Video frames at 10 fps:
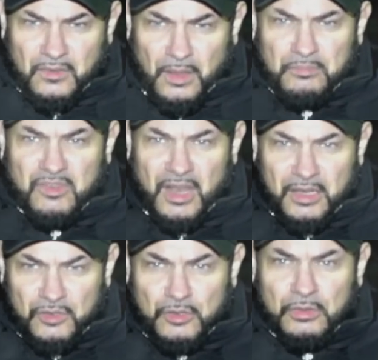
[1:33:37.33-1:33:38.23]
So I'm
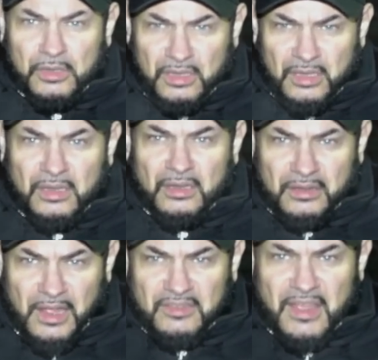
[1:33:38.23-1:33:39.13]
telling you,
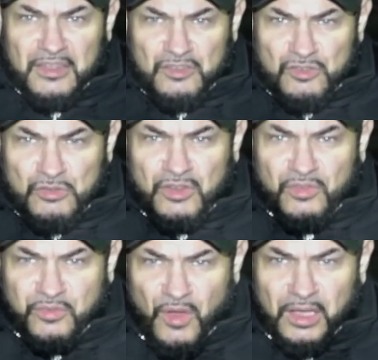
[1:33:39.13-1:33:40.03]
that's how you knew
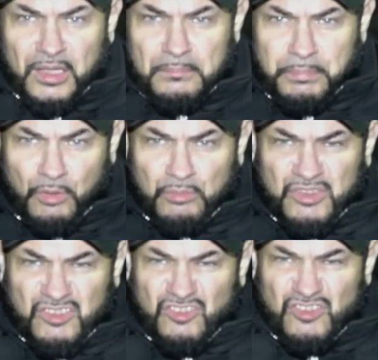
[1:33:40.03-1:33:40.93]
this fucking block
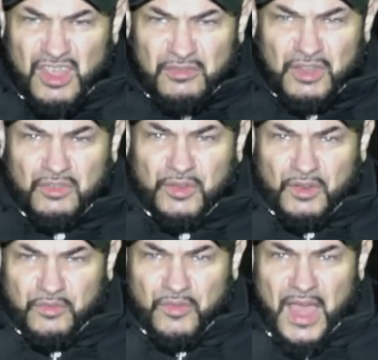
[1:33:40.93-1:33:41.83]
was serious for
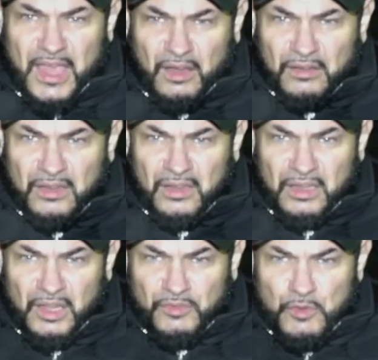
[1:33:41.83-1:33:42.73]
the fire.
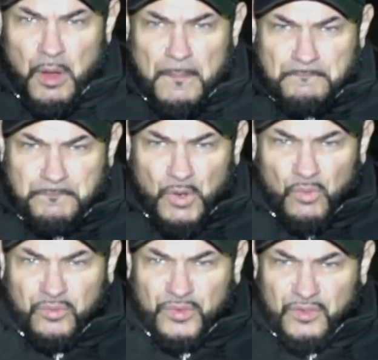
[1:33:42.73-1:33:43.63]
If you weren't
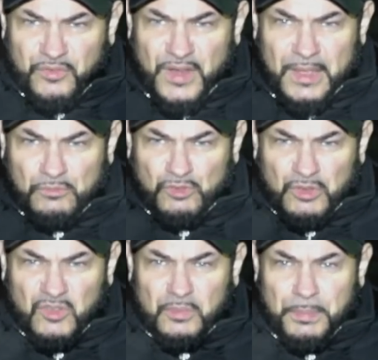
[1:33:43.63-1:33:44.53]
built for the flames you
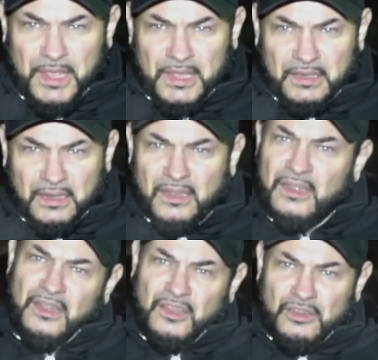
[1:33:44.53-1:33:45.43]
were spitting,
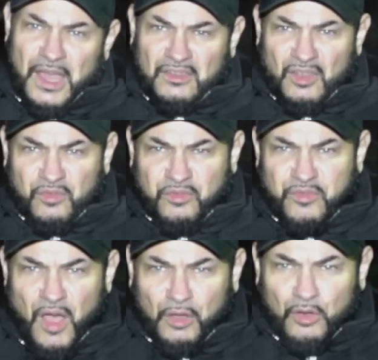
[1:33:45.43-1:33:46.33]
you had to
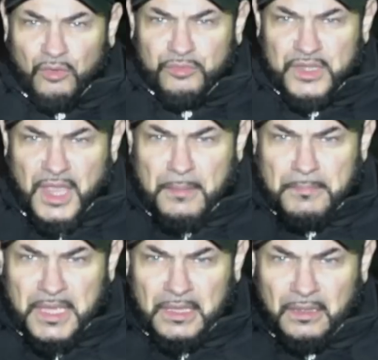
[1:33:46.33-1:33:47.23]
fuck off, you get
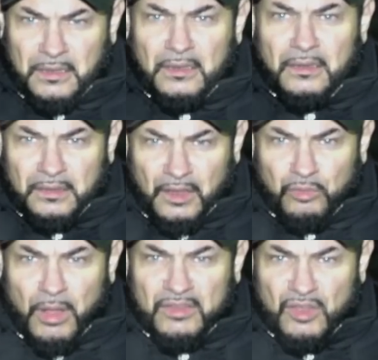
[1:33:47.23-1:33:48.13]
me?
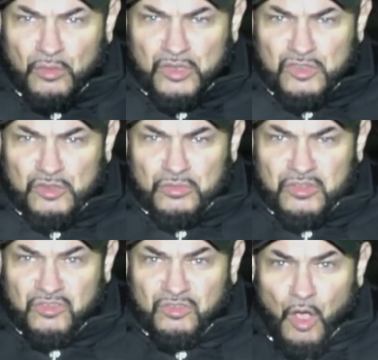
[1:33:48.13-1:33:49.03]
That's why I told the
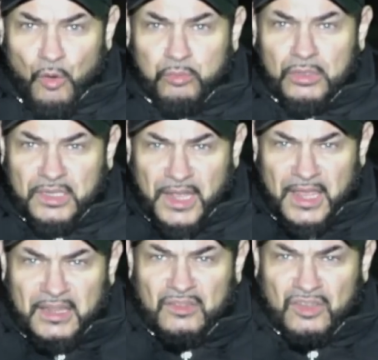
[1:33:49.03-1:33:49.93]
youths, don't
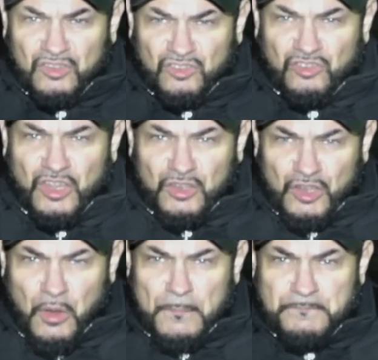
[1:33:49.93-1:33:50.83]
get into shit
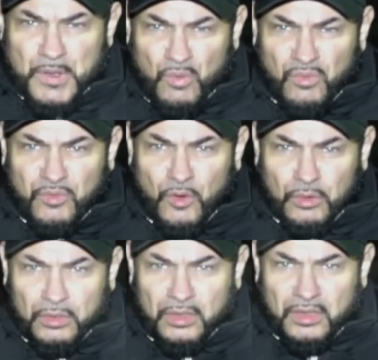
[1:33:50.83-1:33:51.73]
you're not built for.